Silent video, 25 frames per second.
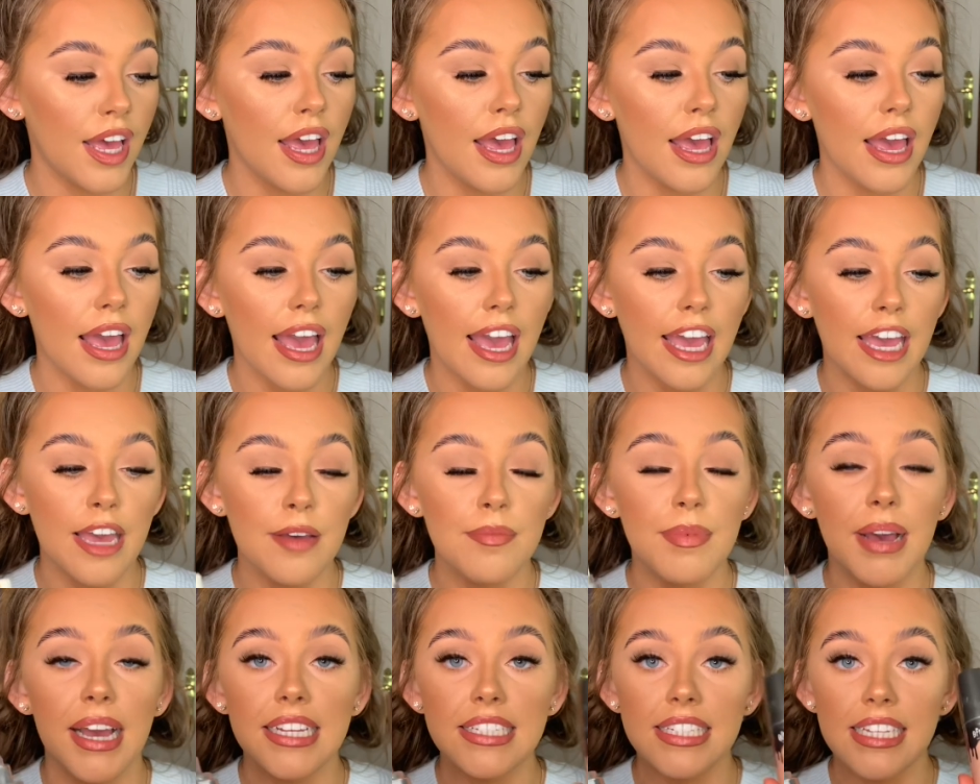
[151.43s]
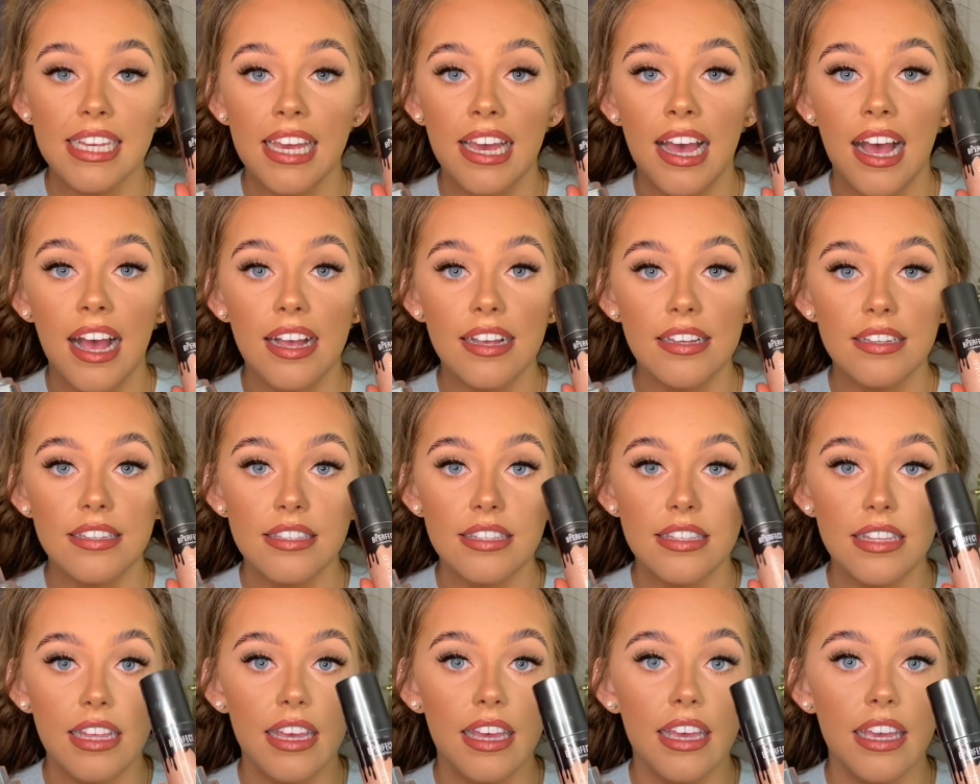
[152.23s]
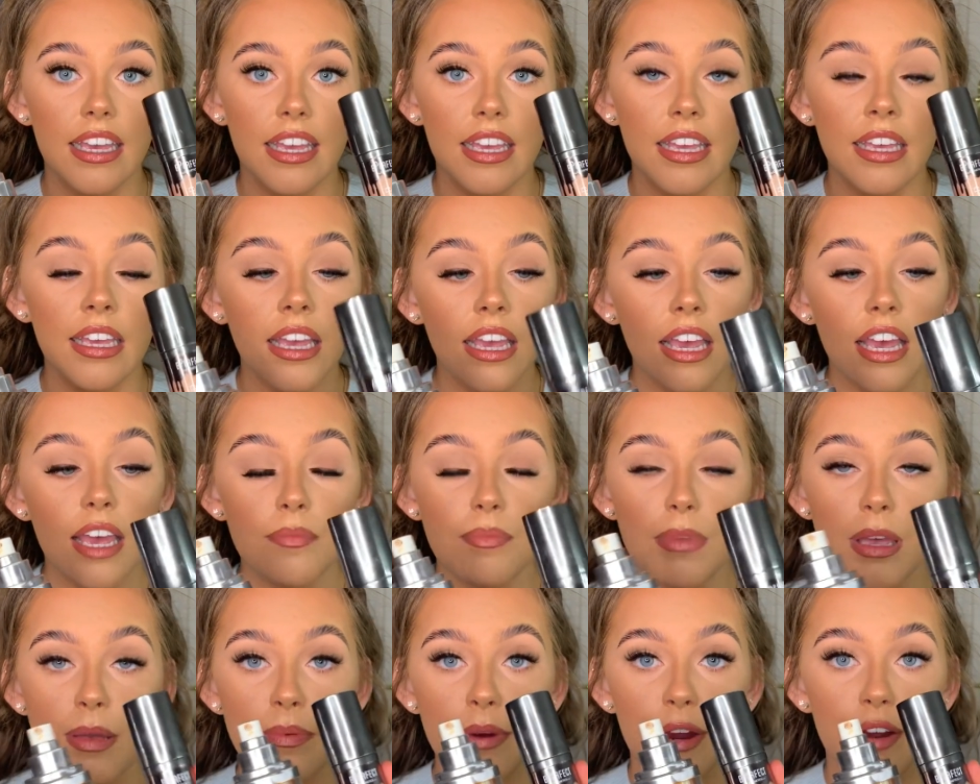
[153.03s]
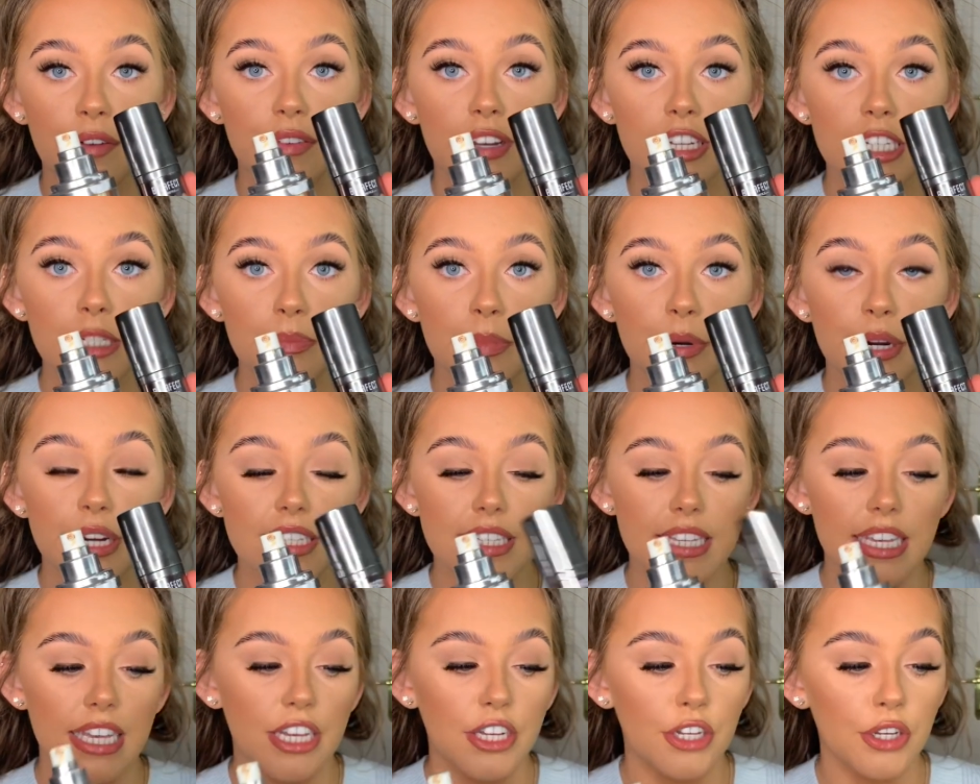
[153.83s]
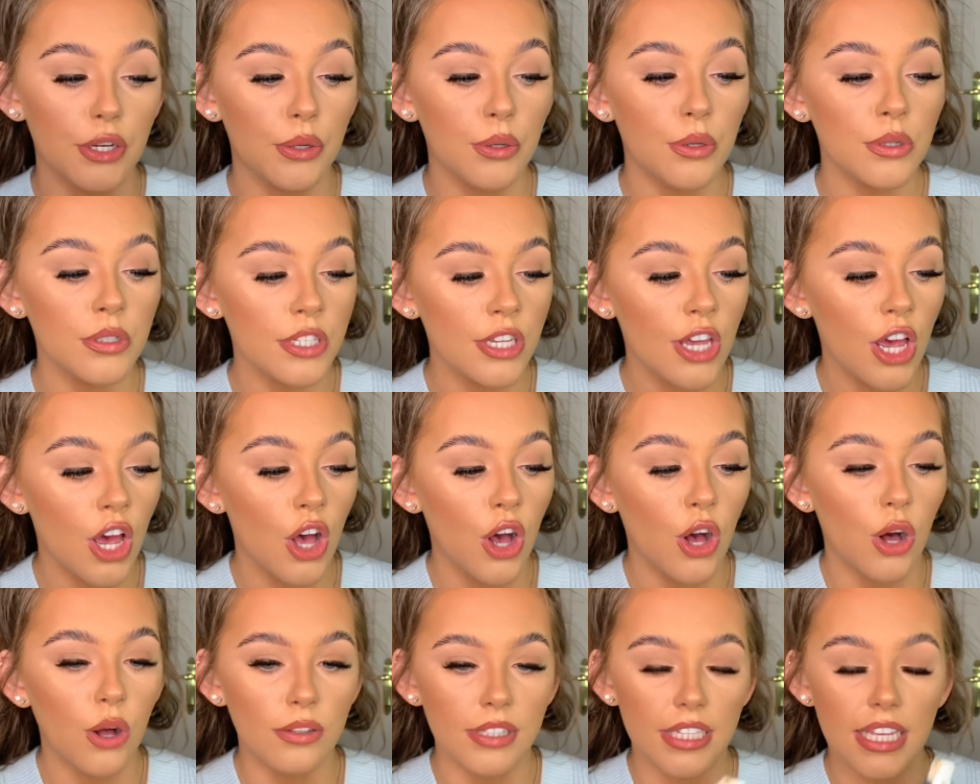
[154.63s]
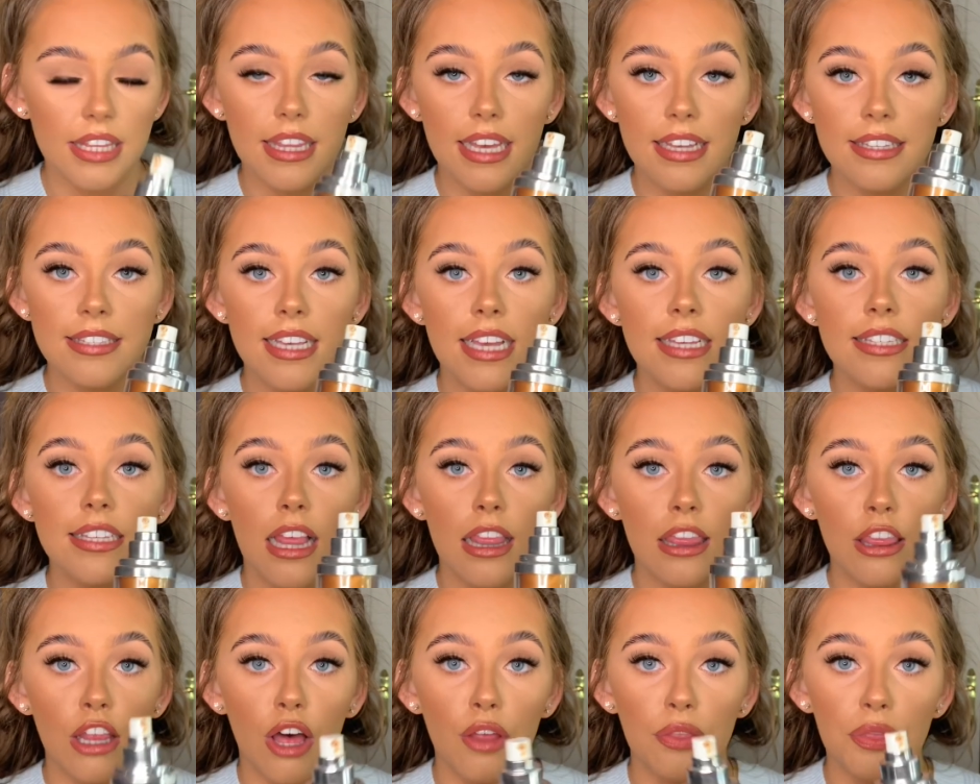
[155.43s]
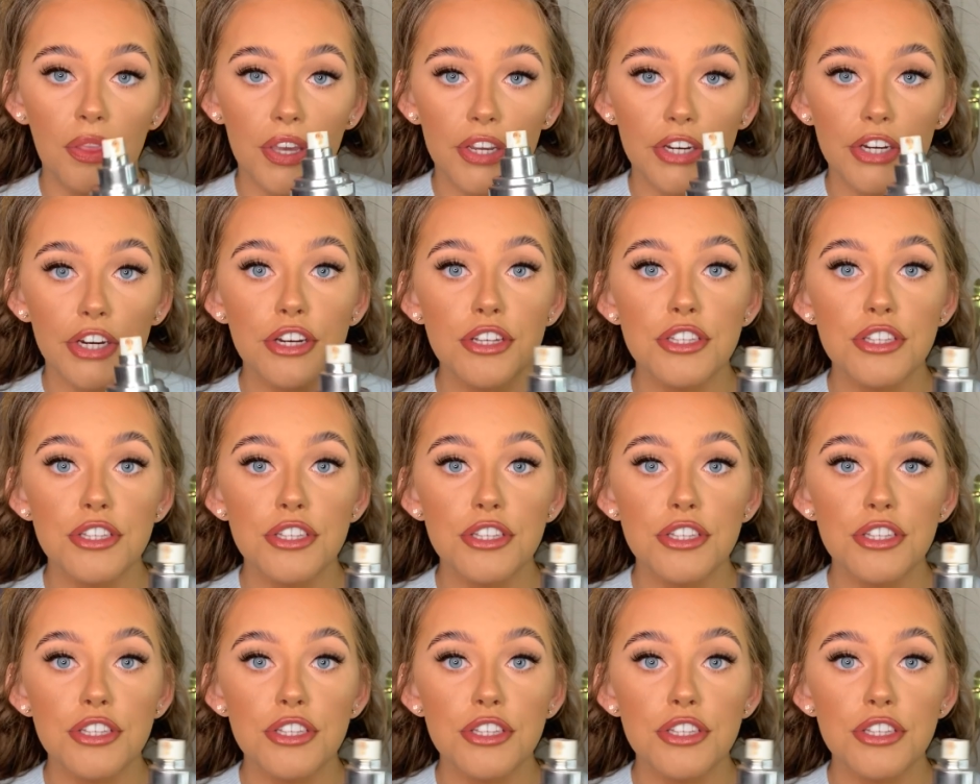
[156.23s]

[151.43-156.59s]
idea as the Be Perfect Parisian Gold, only this is a lot thicker.